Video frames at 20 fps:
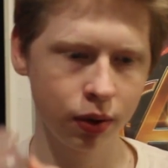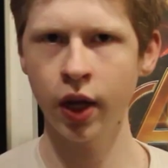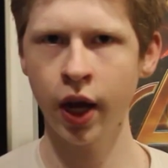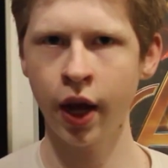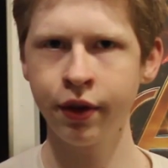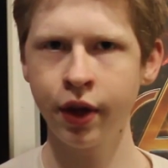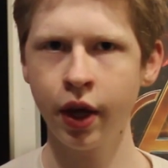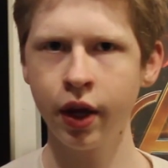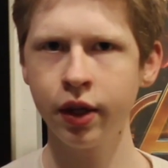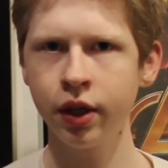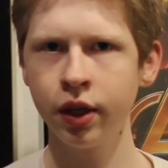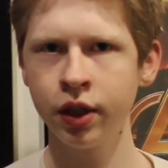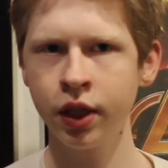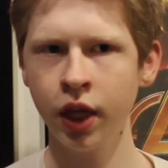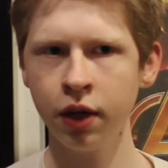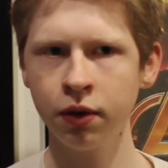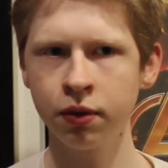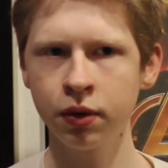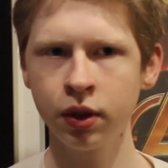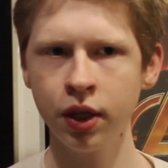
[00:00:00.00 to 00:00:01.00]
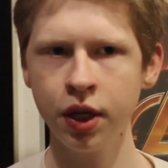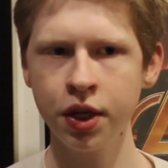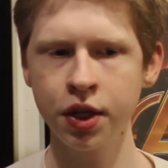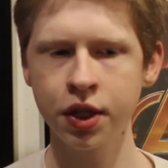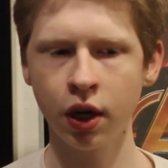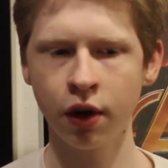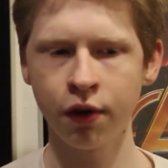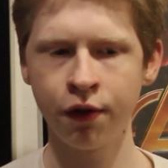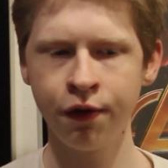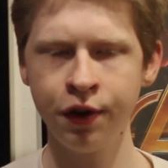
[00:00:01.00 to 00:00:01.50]
And then they
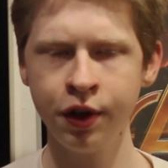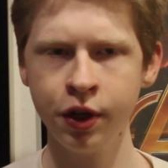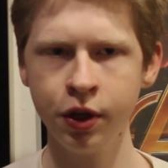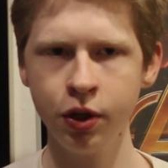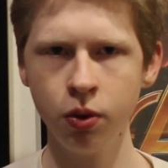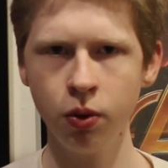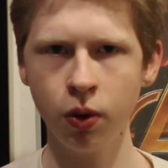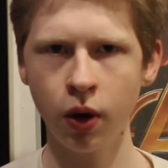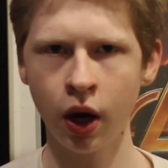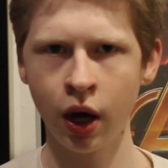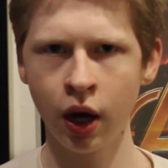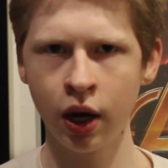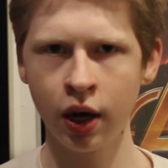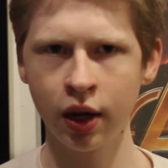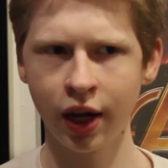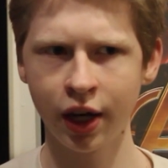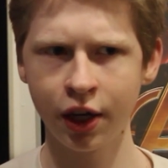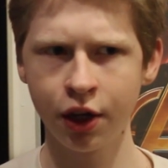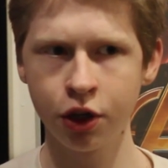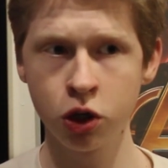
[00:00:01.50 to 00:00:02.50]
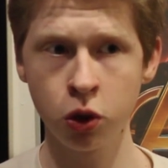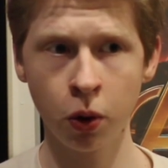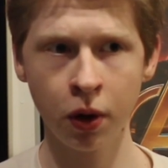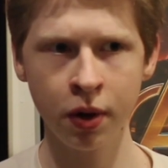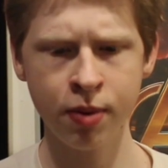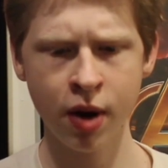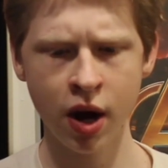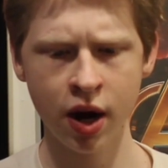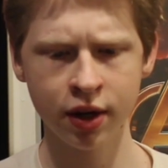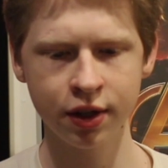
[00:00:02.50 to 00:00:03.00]
released a few like
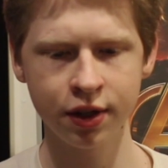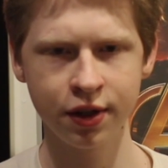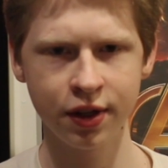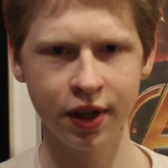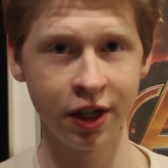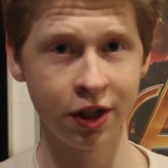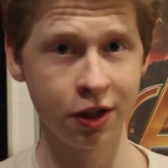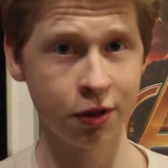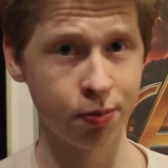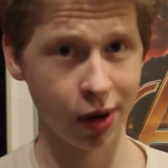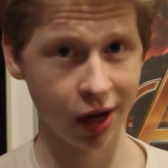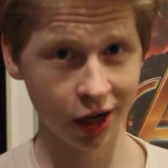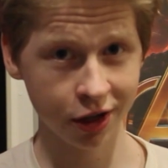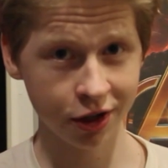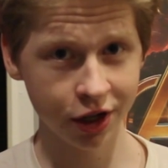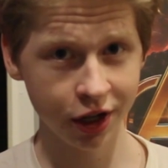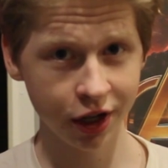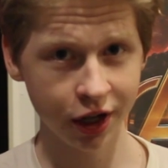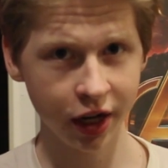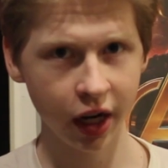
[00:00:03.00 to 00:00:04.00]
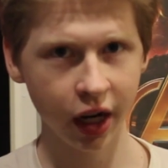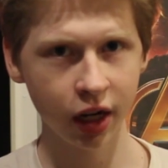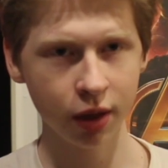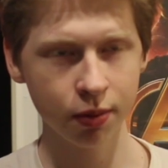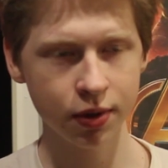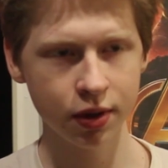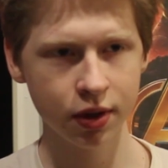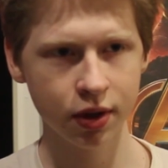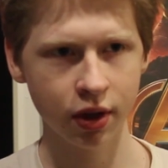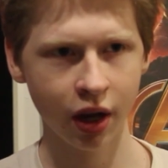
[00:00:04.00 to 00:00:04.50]
Toy Box expansion
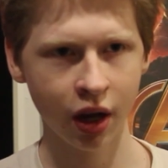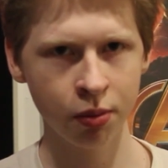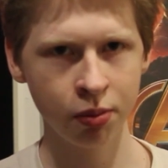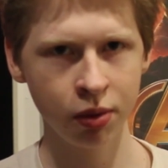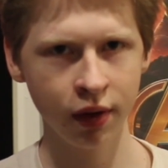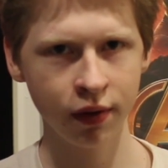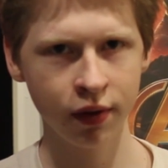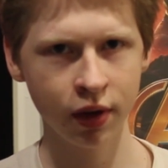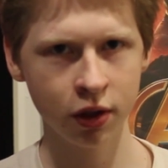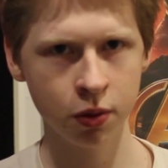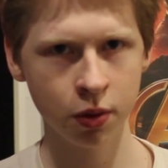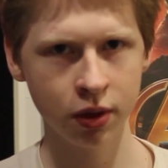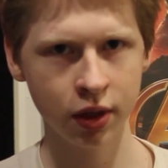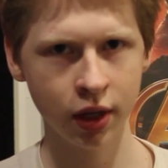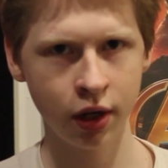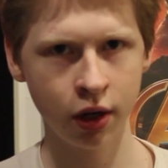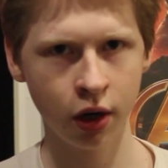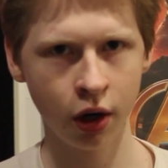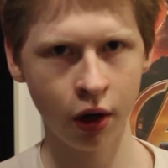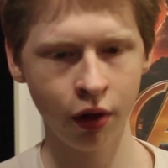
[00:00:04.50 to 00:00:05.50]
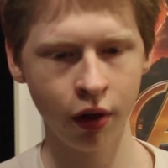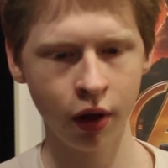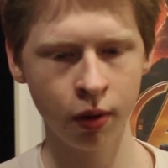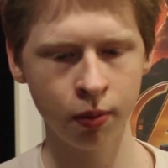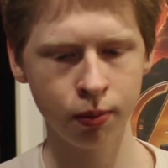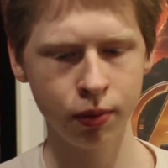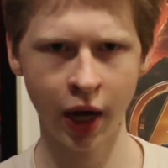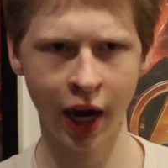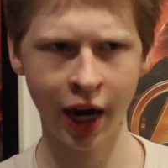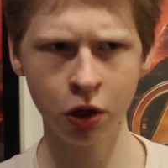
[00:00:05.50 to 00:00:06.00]
games. I believe that's what they called
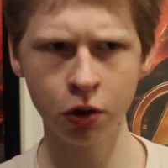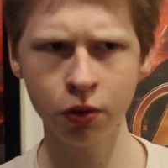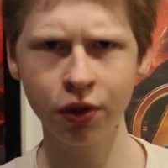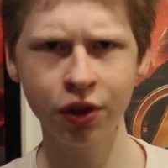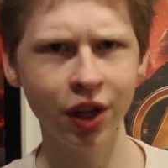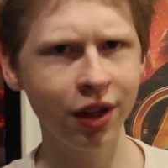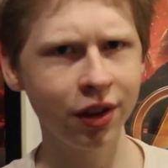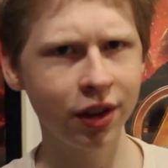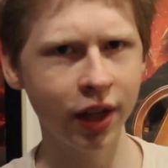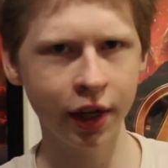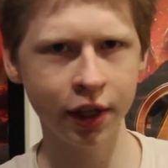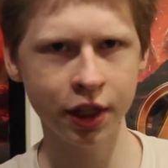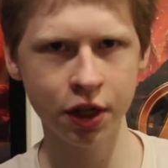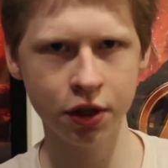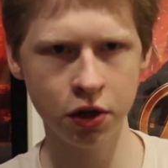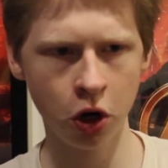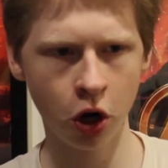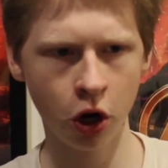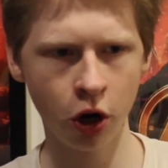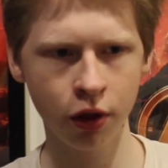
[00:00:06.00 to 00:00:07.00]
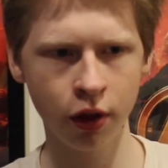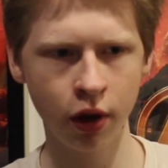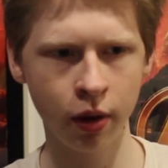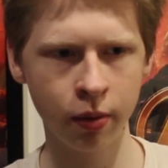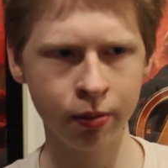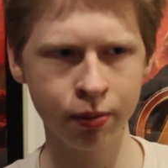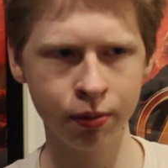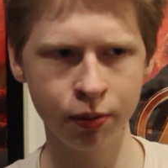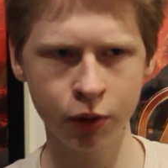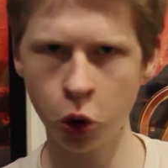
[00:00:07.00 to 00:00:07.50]
them. I don't think they just called
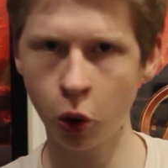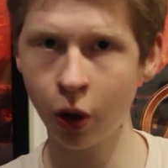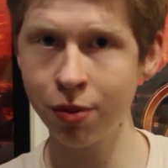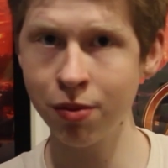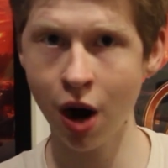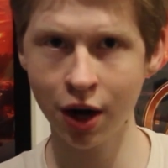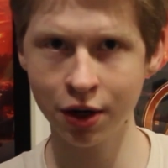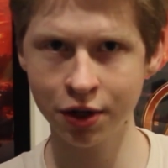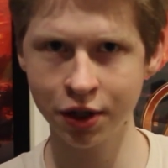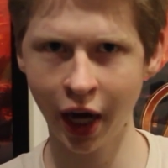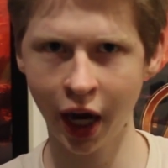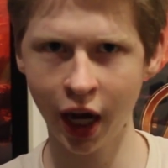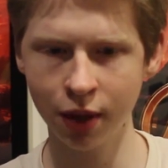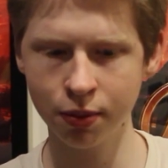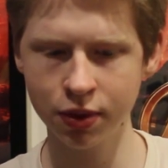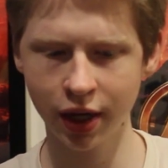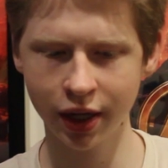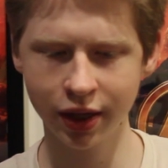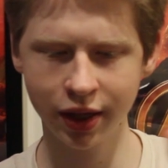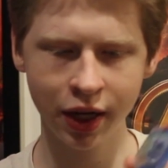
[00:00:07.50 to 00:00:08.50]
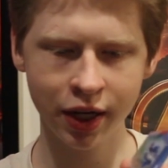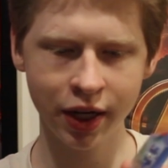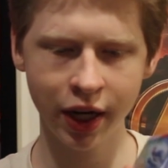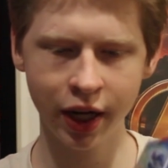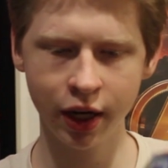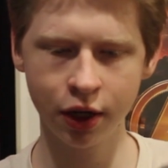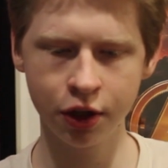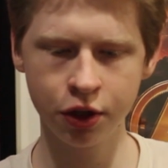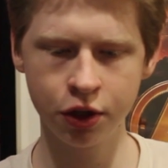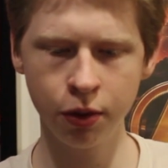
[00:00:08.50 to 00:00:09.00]
them Toy Box games like they
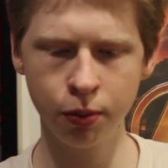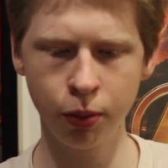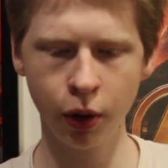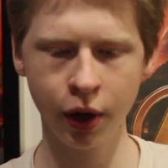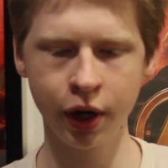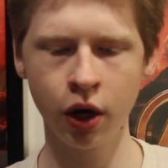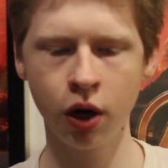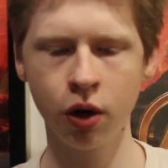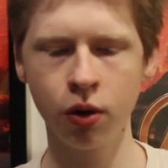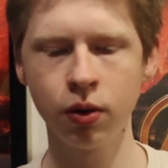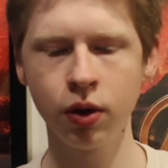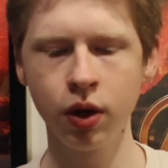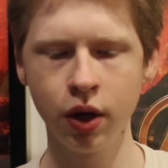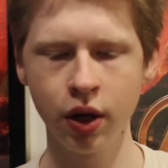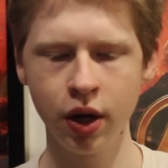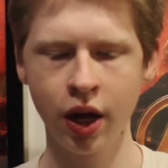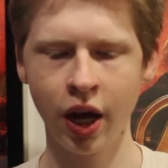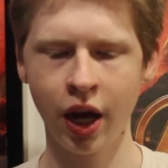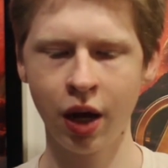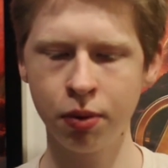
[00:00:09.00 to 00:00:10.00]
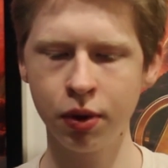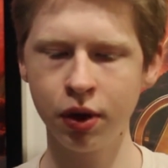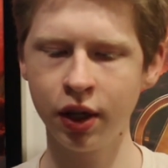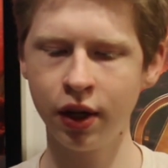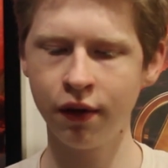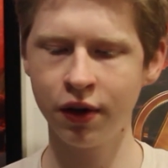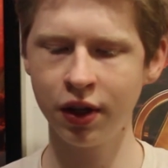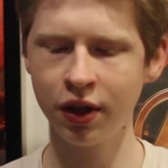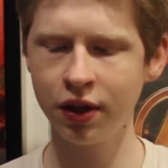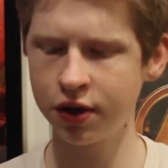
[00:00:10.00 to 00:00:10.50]
did in 2.0. I
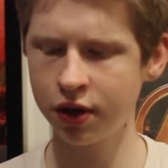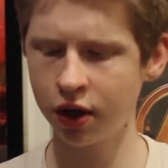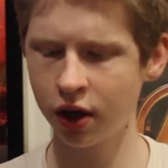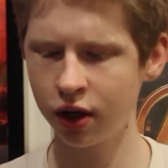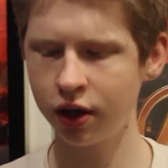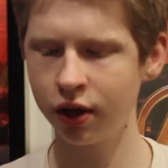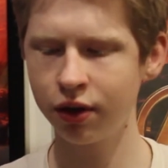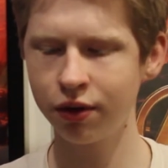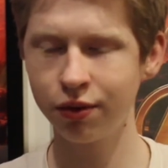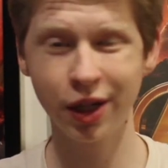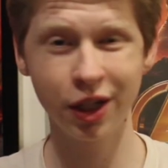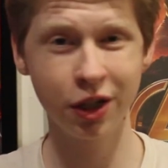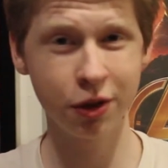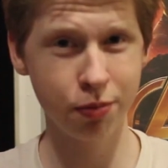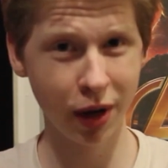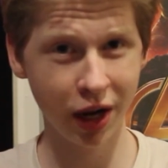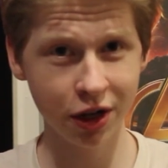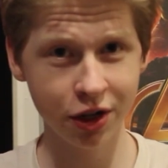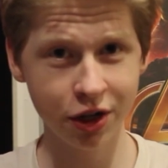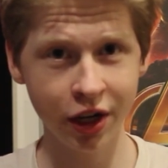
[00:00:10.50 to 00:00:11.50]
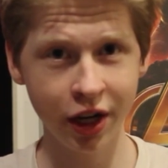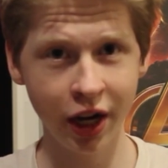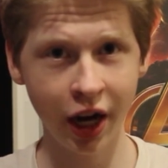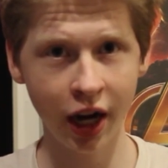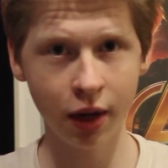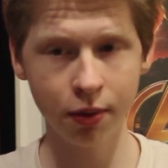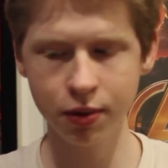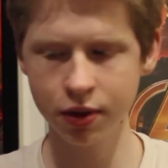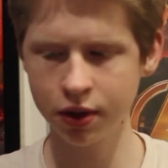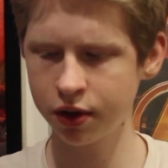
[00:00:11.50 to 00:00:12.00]
believe these are expansion
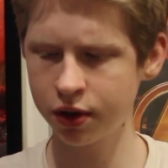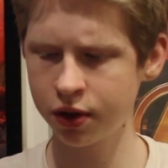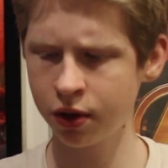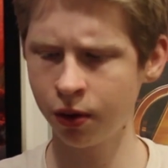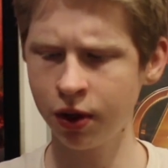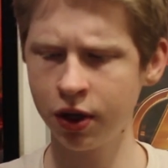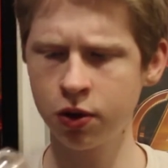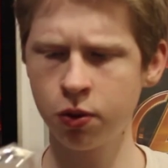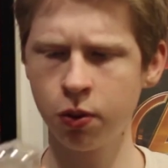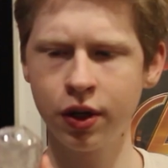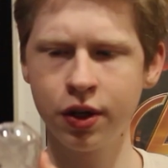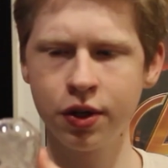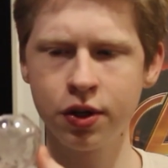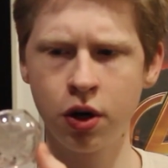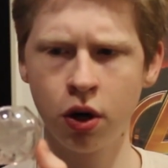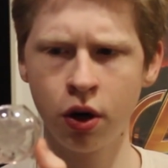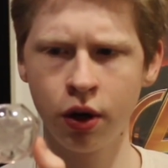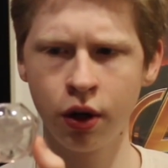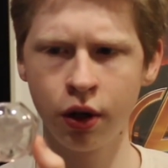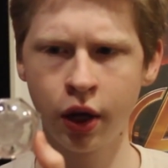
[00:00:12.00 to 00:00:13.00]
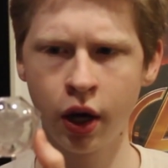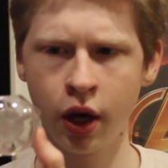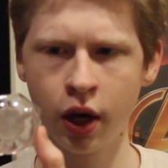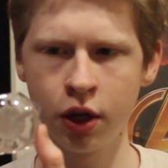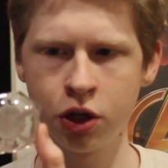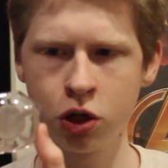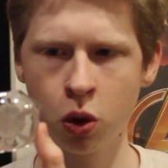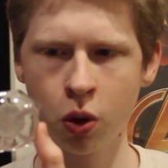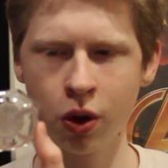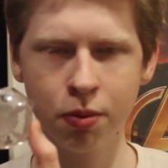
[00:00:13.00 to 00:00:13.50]
games. So this one is
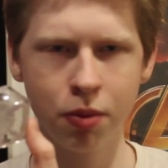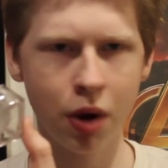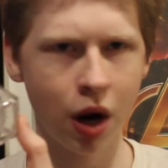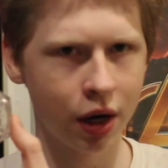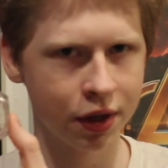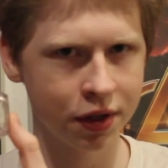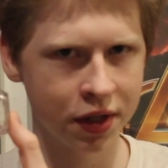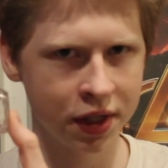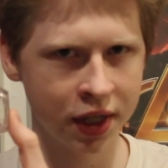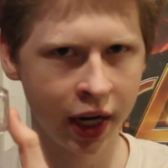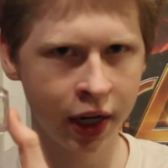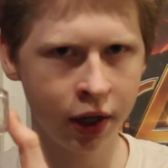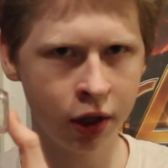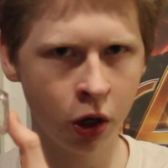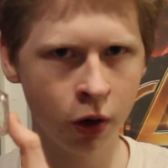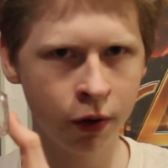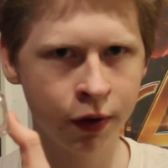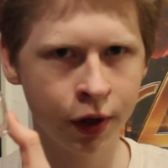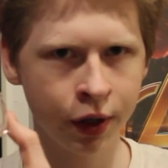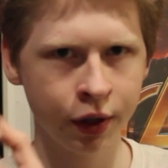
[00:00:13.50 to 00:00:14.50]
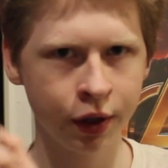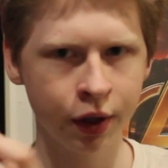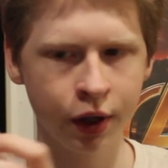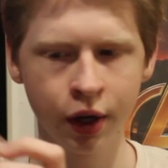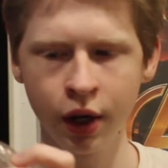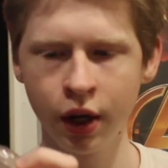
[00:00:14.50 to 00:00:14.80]
called Toy Box Takeover.